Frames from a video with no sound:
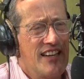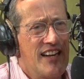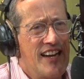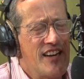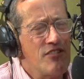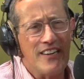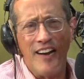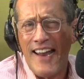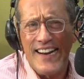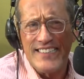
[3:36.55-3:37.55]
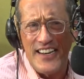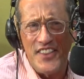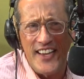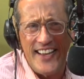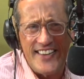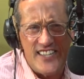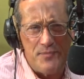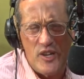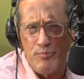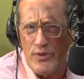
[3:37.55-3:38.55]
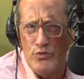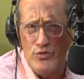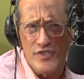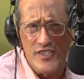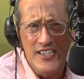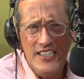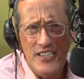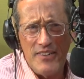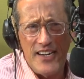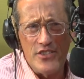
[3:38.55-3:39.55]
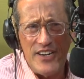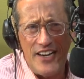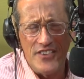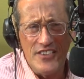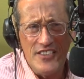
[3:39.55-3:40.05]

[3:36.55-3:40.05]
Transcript: I don't collect anything except spoons when I travel.